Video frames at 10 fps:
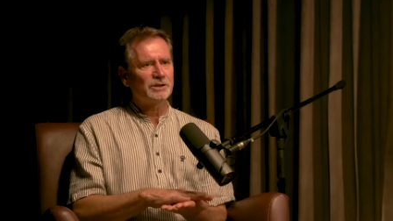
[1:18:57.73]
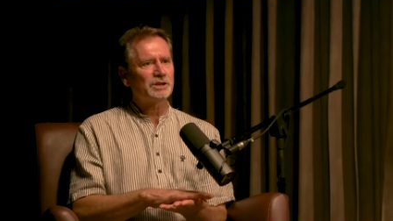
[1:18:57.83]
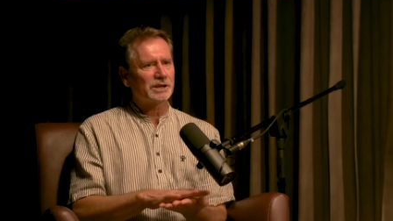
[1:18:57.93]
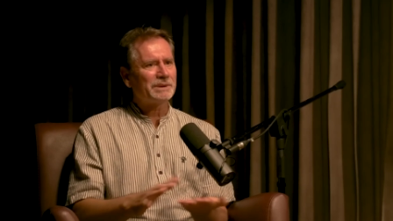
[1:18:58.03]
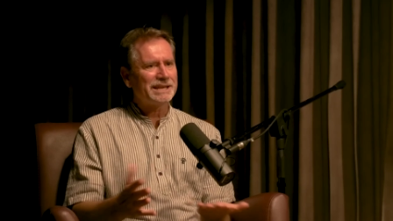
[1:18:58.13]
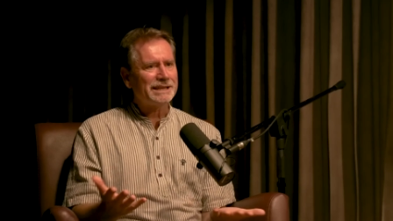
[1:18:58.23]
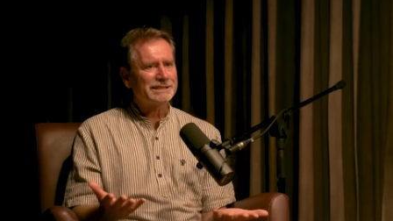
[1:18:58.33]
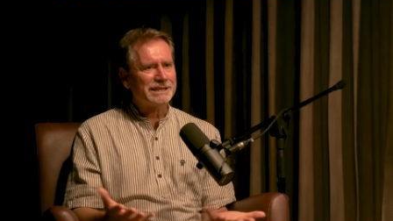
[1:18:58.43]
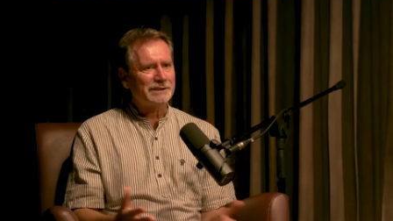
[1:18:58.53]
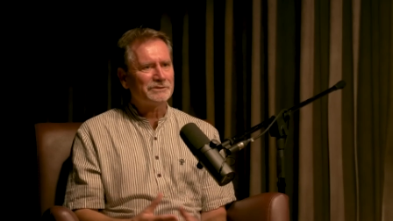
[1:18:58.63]
you've got to be in
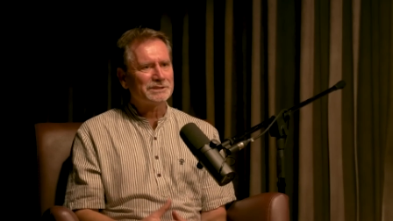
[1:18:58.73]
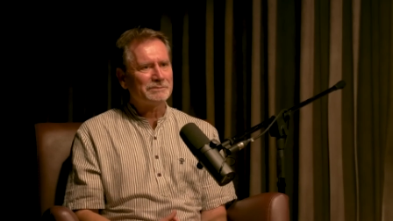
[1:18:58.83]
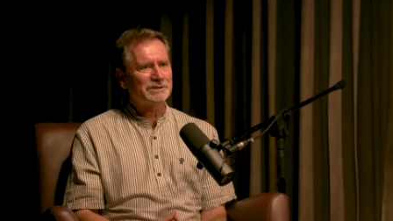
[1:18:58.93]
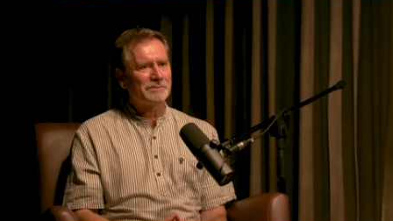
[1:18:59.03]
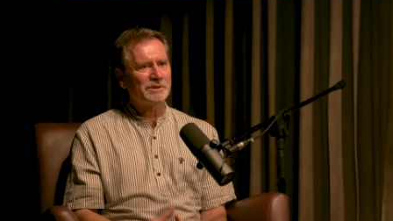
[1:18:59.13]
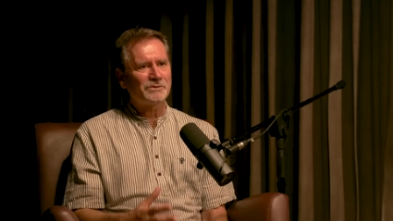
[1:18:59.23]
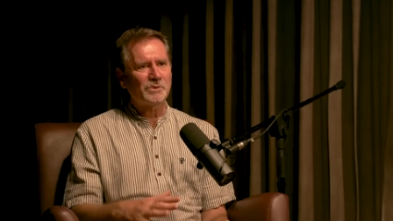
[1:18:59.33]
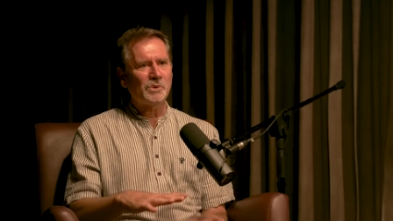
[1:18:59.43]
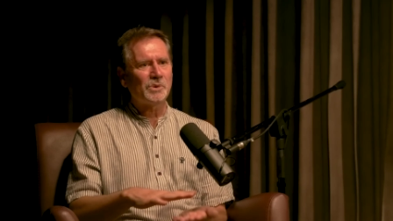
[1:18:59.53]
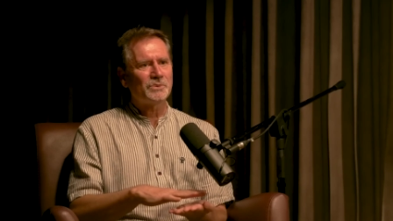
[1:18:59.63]
that state for some time
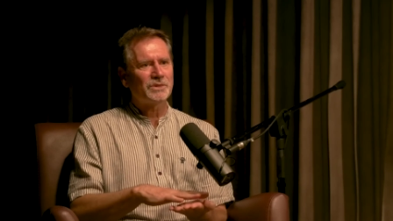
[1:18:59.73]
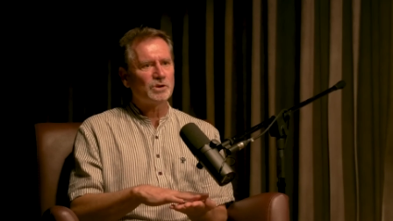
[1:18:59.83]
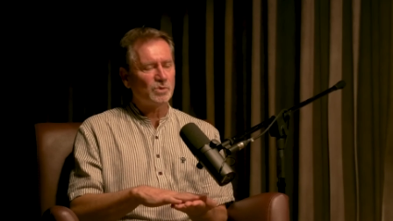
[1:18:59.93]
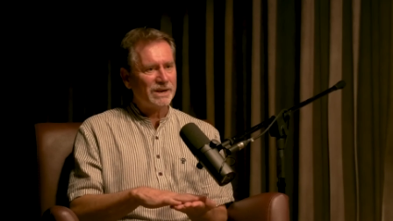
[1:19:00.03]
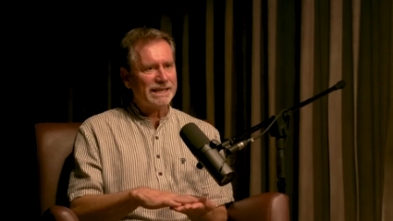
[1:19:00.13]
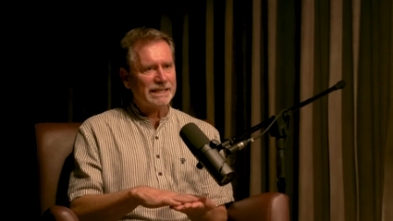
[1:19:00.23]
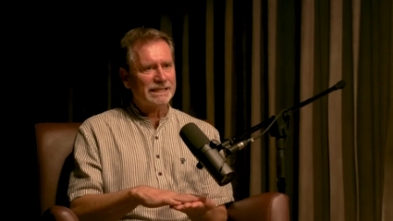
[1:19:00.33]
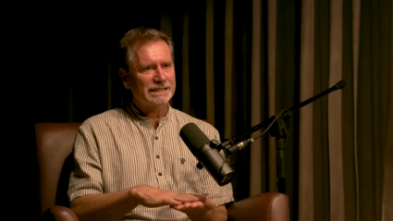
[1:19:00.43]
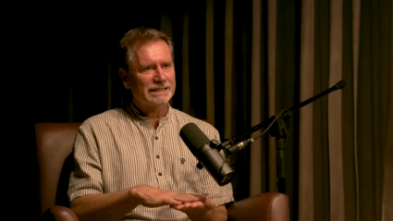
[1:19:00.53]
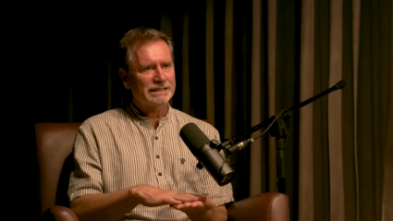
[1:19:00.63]
before you're
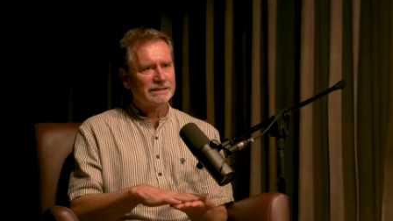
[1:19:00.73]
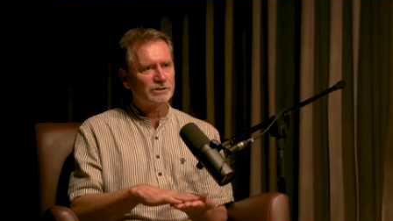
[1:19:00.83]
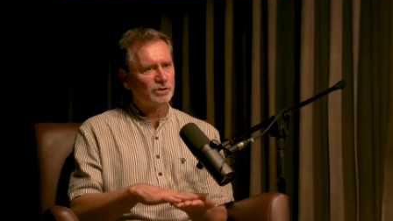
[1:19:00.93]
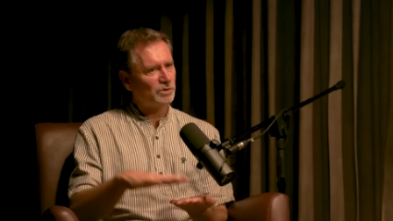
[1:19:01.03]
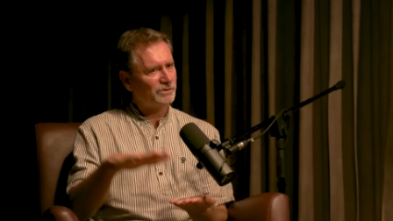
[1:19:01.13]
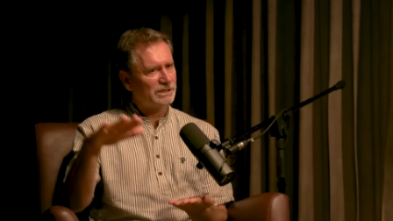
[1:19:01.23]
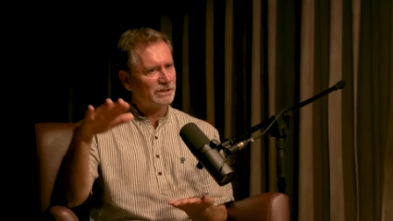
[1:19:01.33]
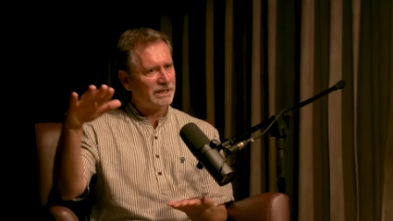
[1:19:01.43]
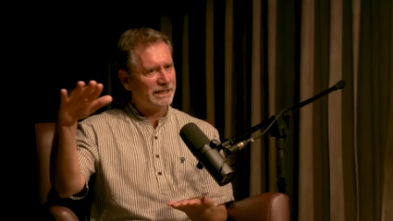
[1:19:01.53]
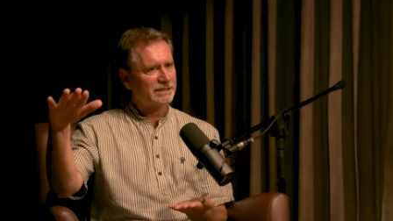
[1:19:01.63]
ready to move
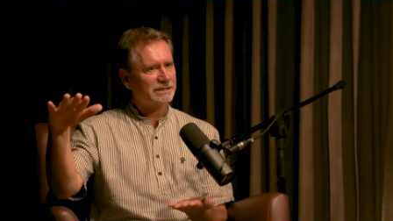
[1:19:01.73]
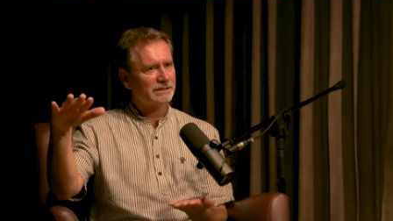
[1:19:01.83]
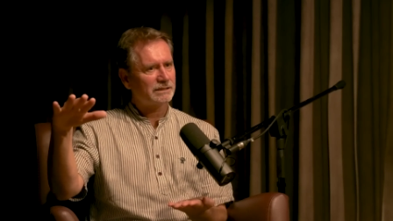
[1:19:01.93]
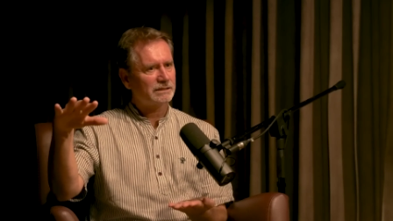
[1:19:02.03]
into the next